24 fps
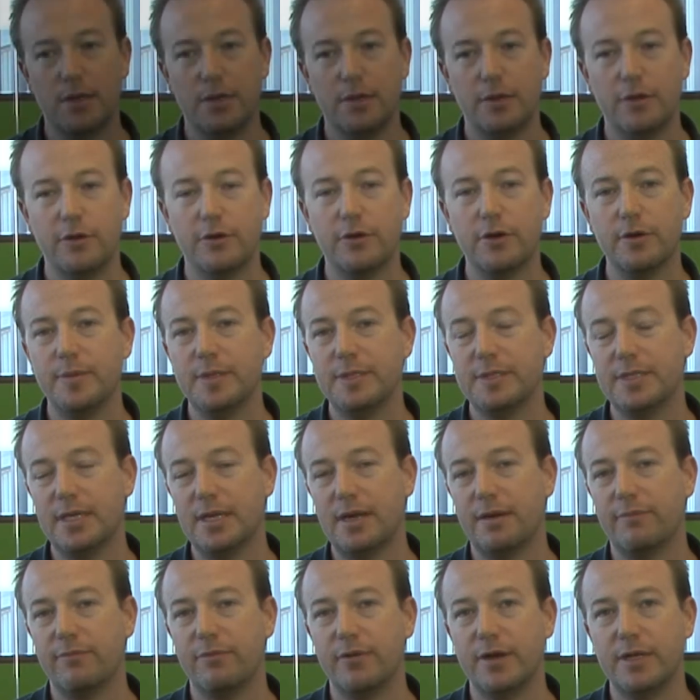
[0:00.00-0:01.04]
You've got to be set
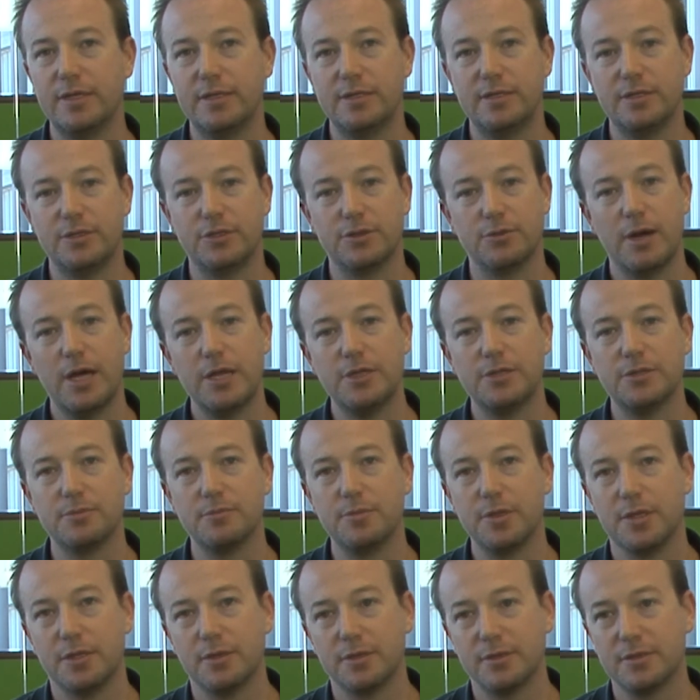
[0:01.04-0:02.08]
up for any situation
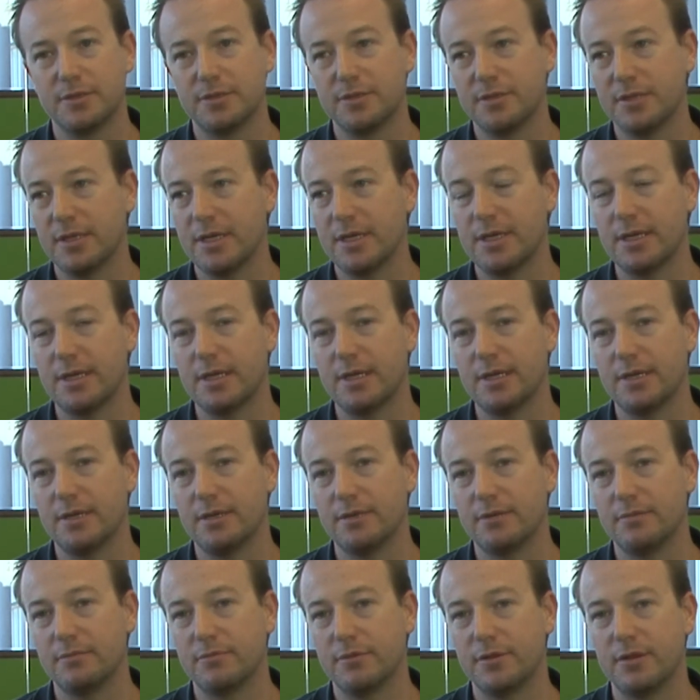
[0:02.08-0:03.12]
because
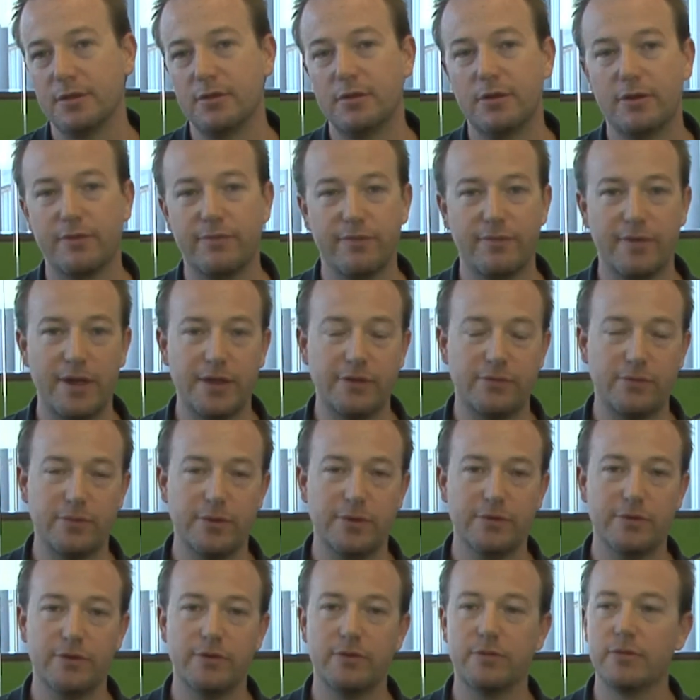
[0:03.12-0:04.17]
with a lot of events we
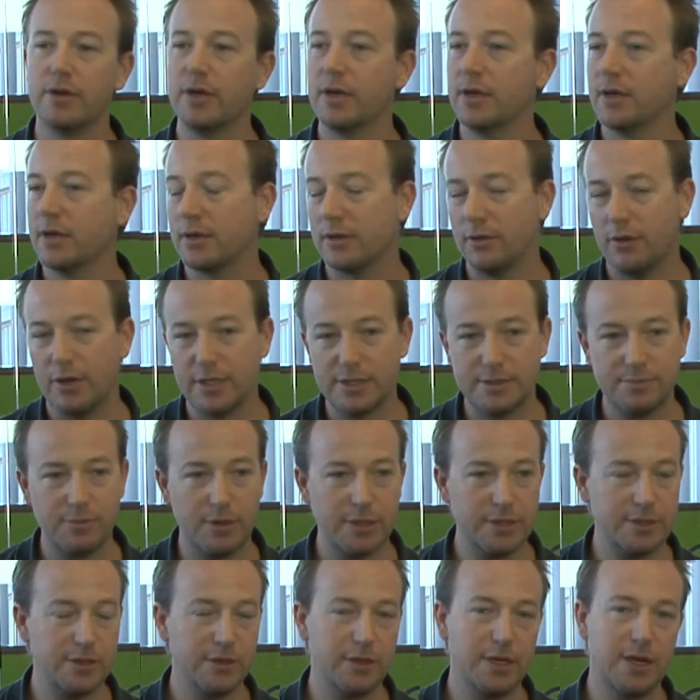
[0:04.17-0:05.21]
do, clients
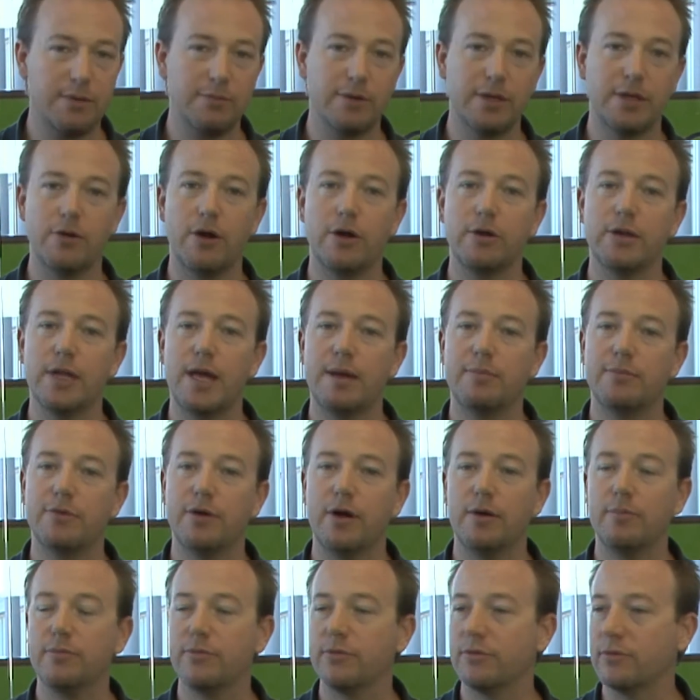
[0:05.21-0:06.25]
might turn up with their own
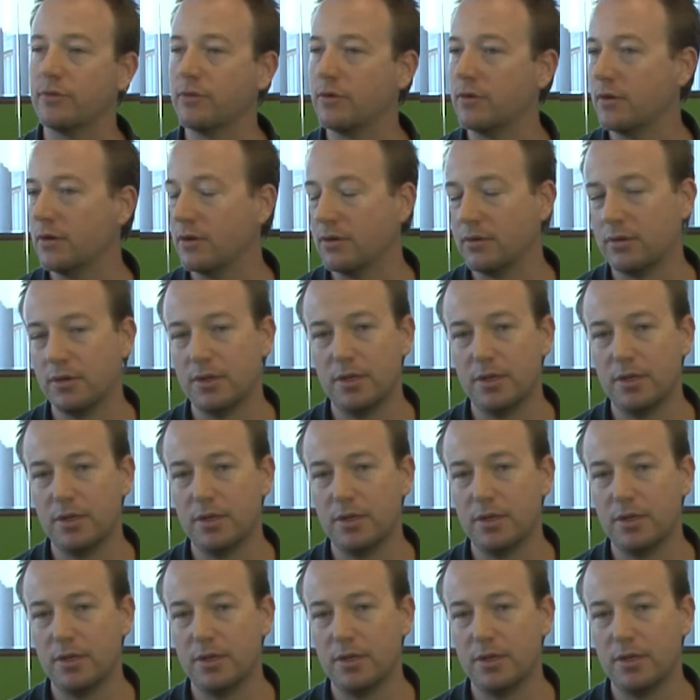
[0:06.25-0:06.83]
laptops or